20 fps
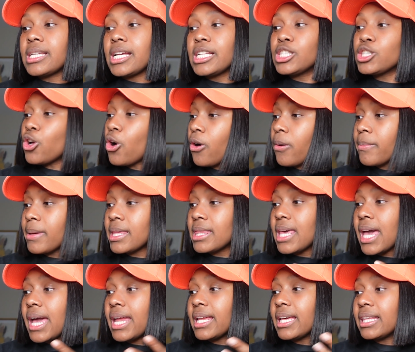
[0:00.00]
it told me
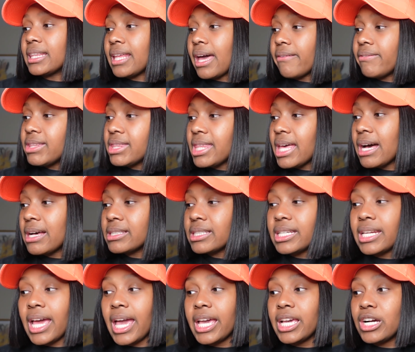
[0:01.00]
that
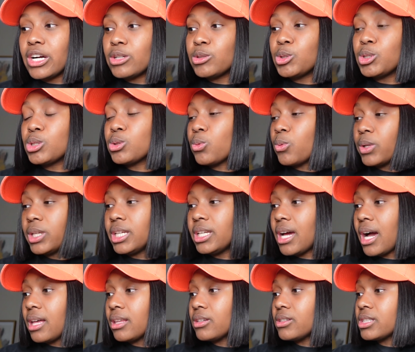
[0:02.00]

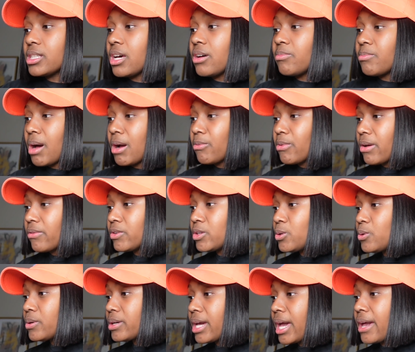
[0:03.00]
$11,820 of my
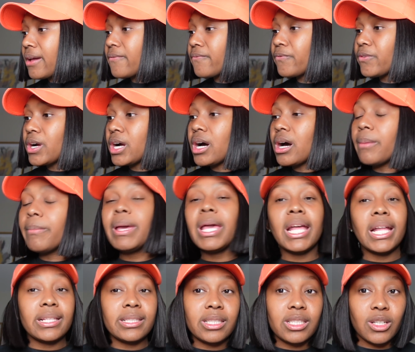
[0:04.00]
revenue came from
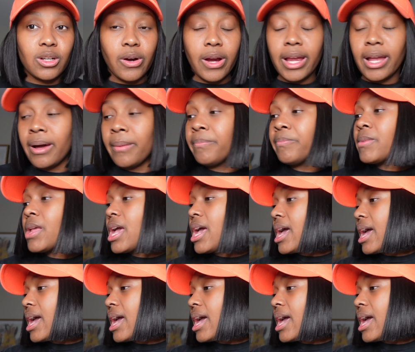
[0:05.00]
Instagram,